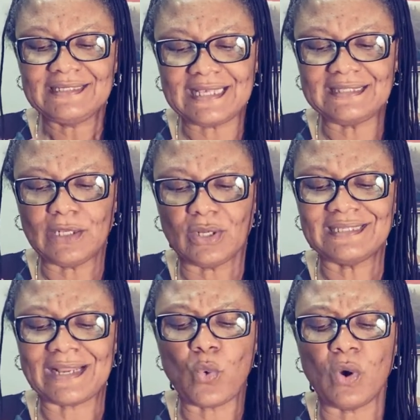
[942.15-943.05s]
says the
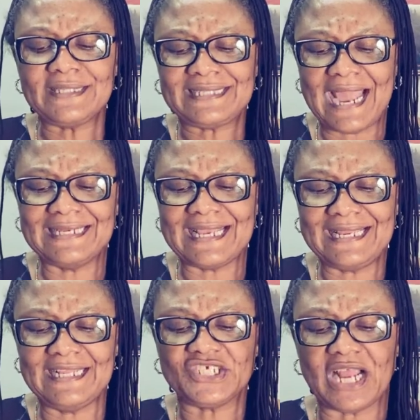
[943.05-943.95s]
Lord, that one third
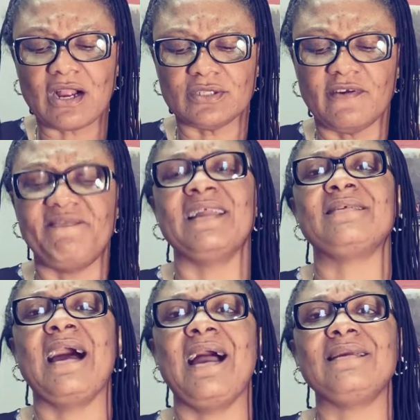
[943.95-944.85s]
in it shall cut off
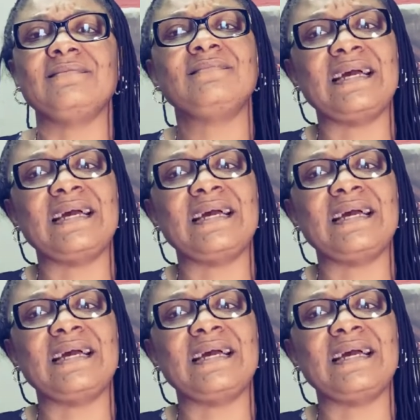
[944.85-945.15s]
and die.